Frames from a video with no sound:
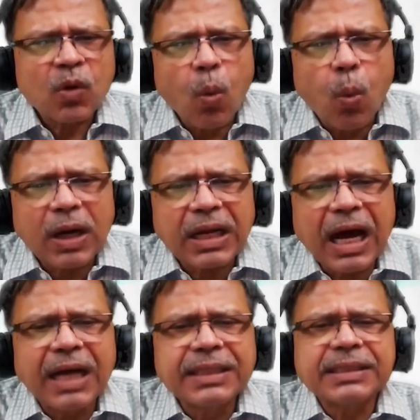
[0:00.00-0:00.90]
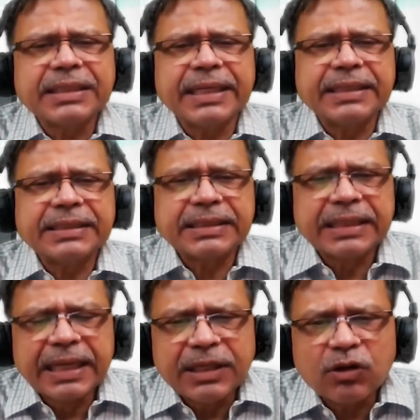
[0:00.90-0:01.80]
What are the things
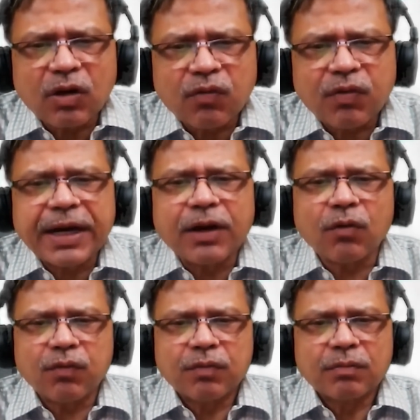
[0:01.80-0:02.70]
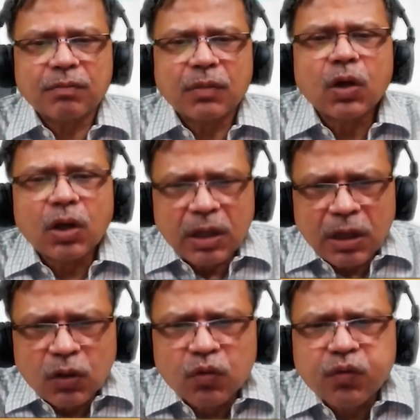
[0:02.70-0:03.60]
you're afraid of
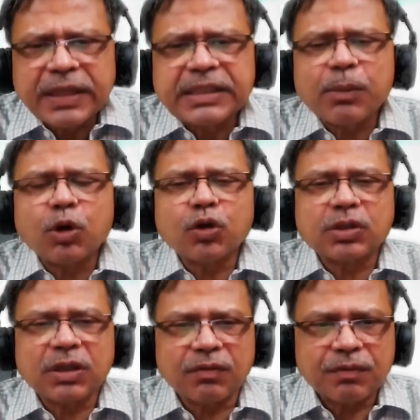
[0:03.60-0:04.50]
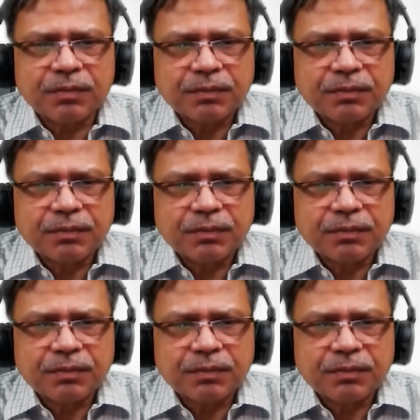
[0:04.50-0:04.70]
to face about yourself.